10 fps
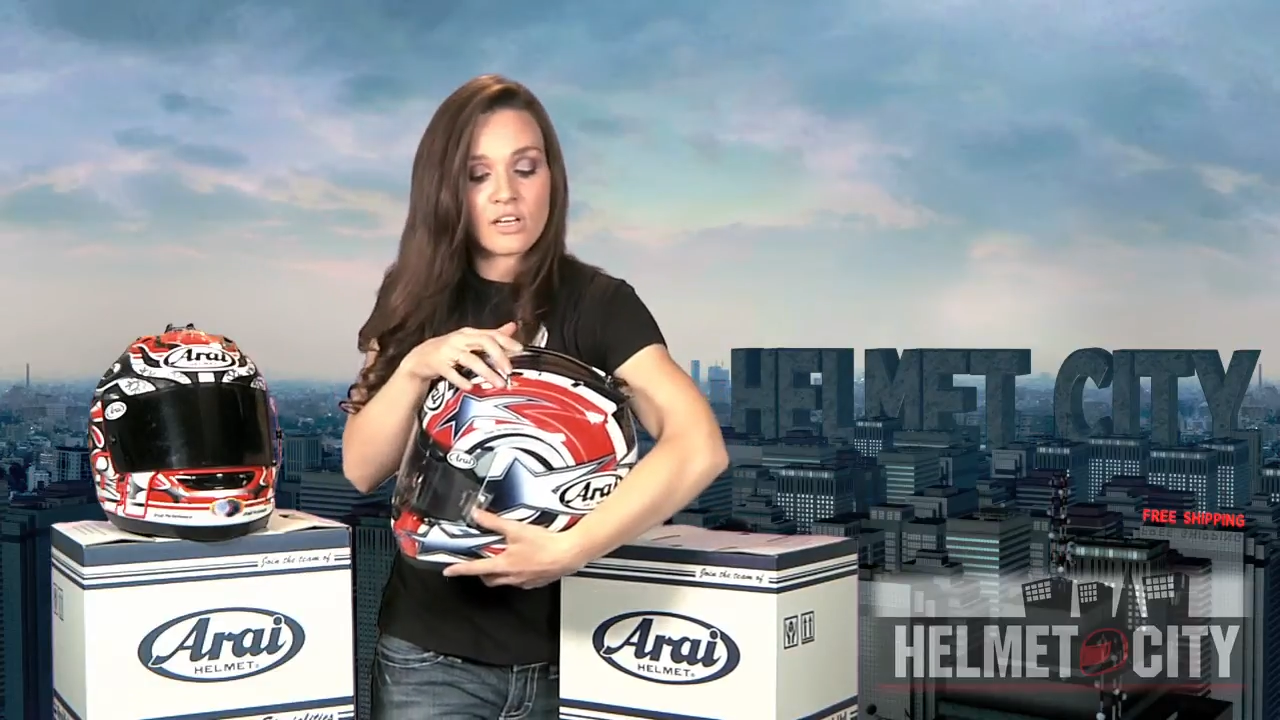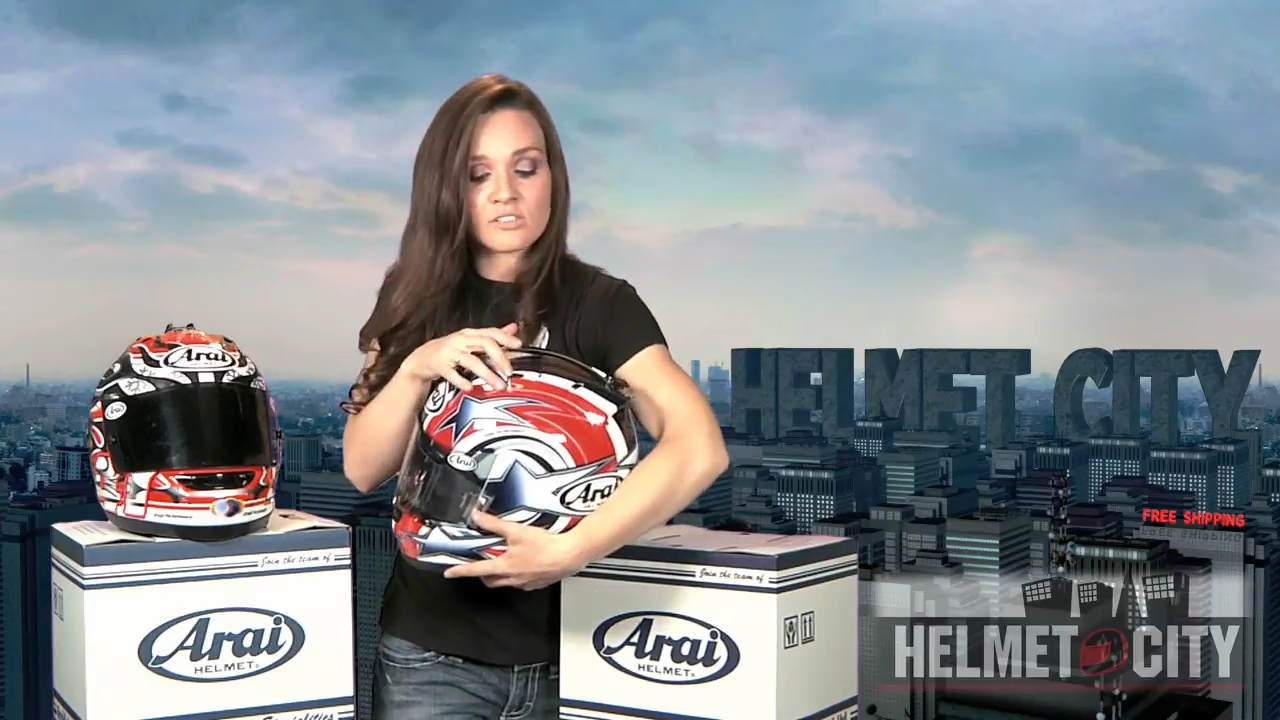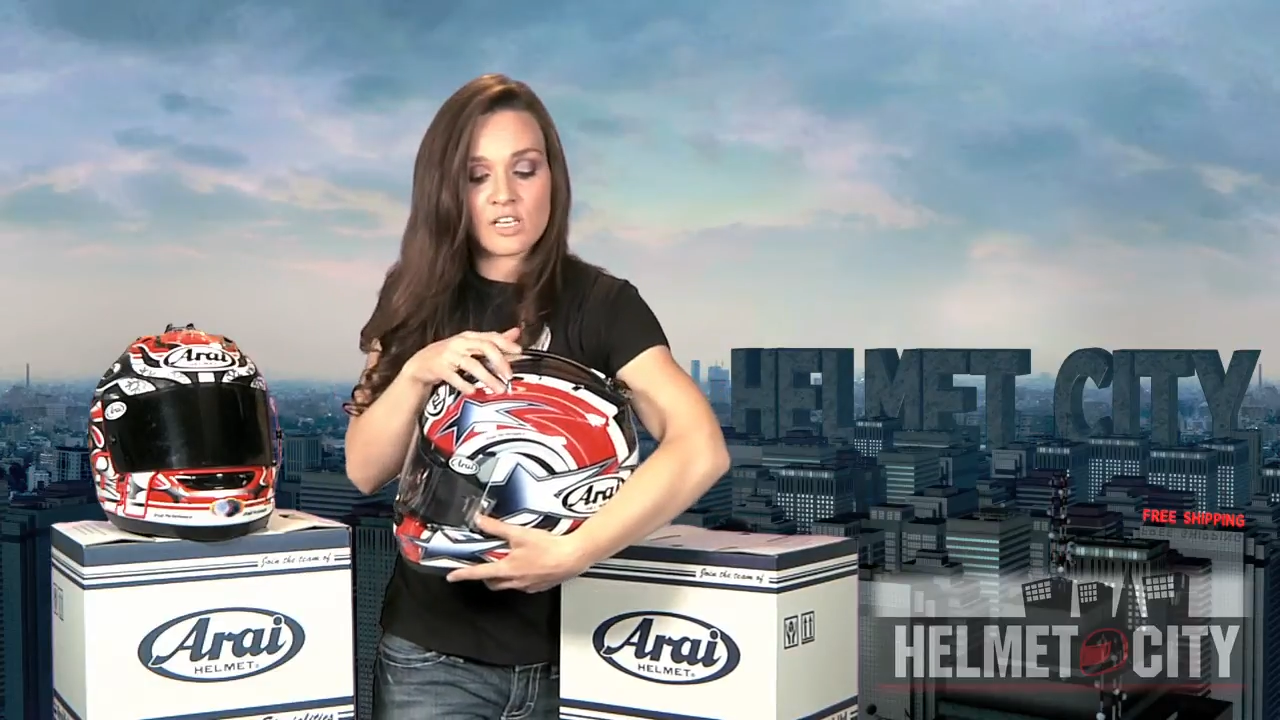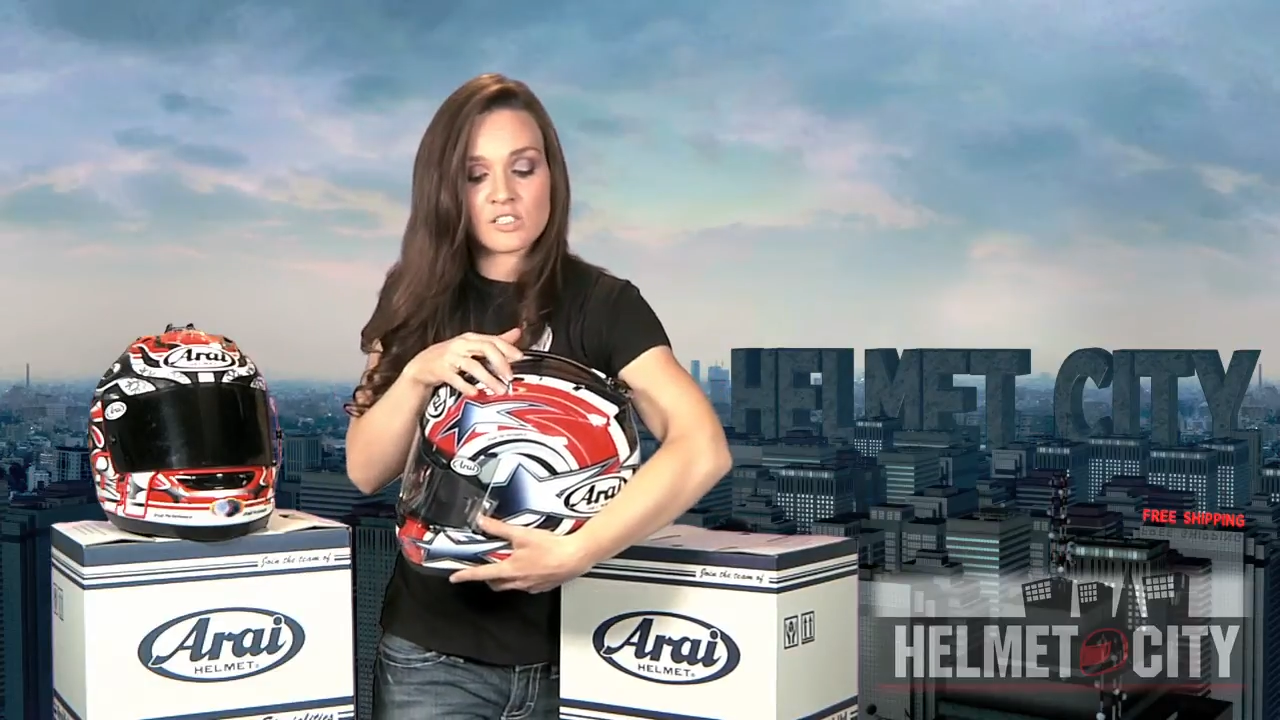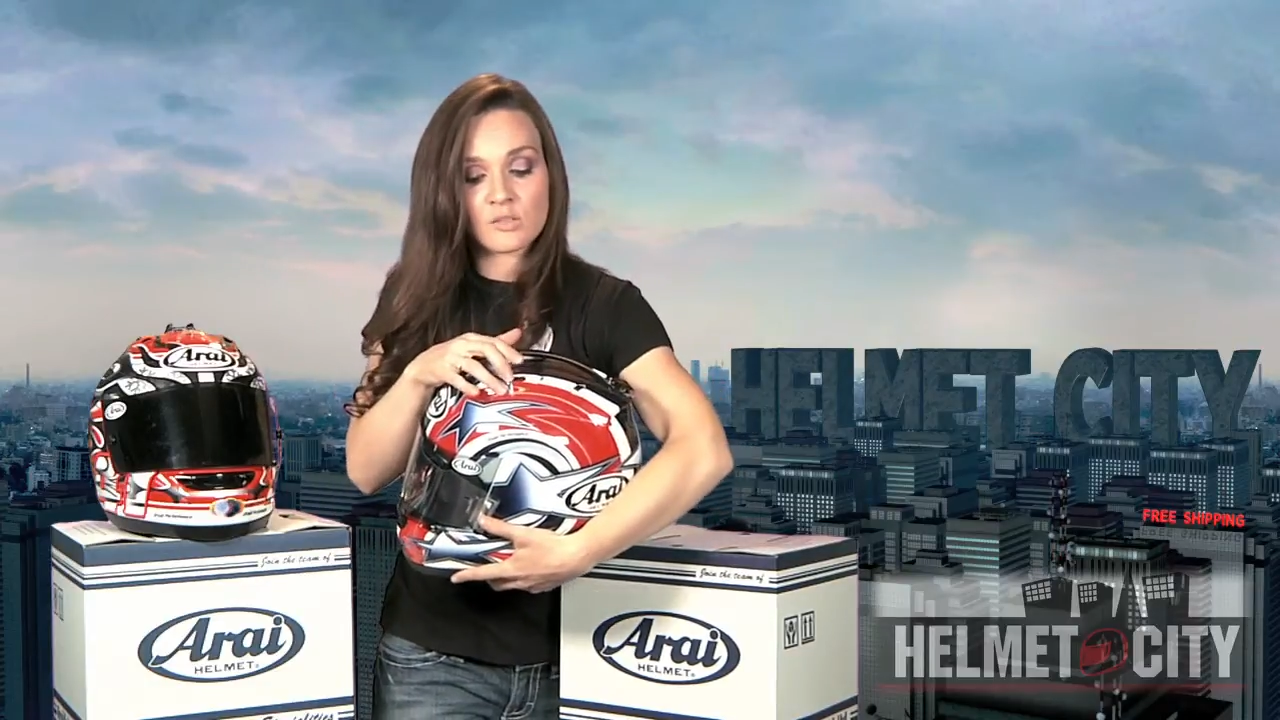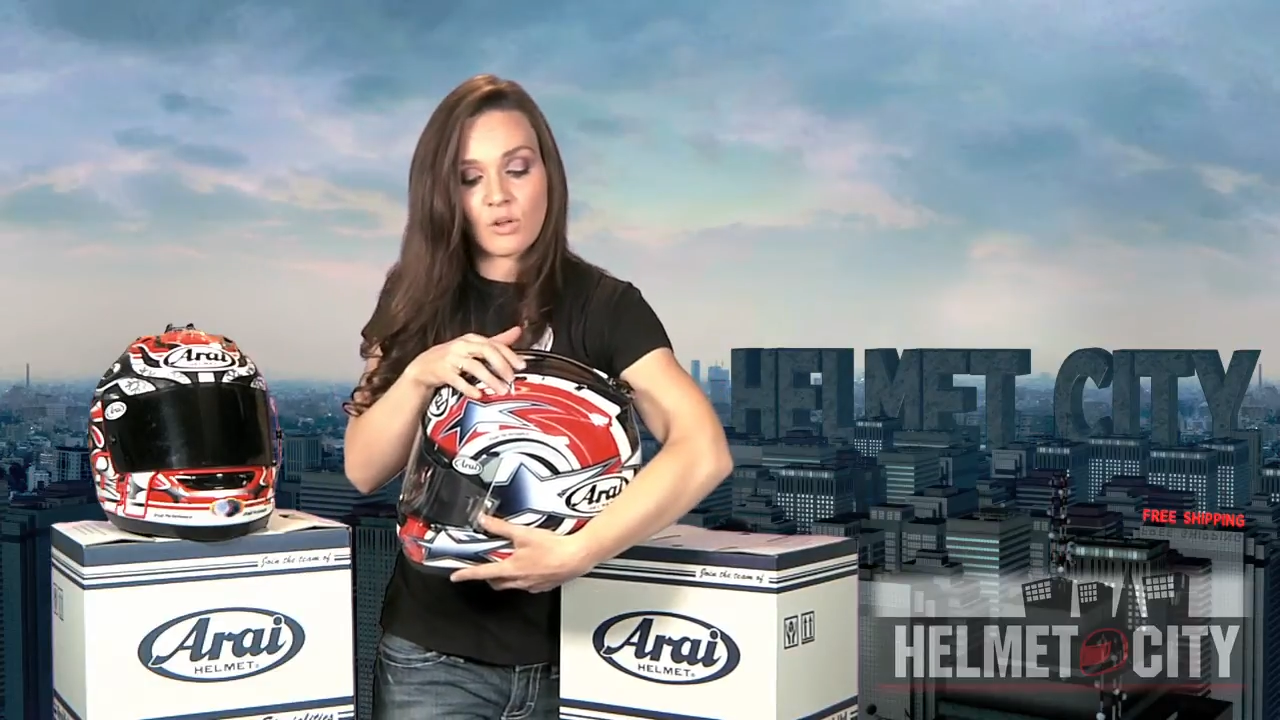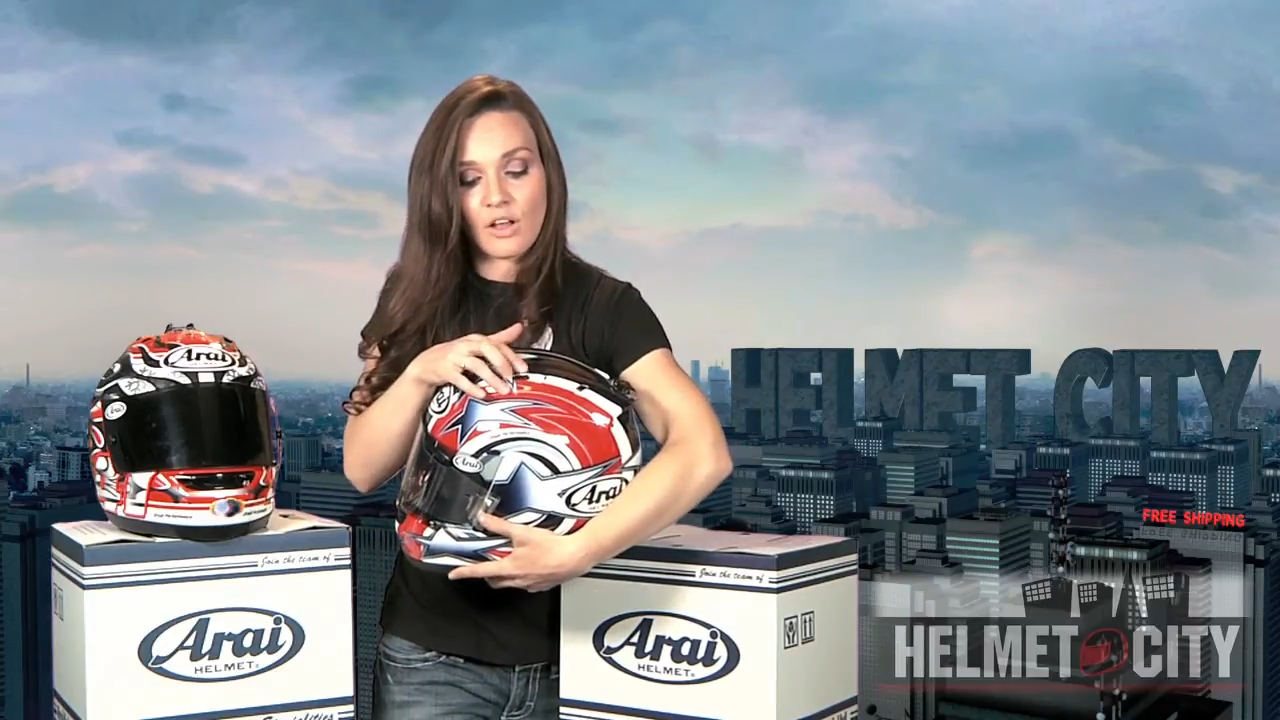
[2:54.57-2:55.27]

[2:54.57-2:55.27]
adjustable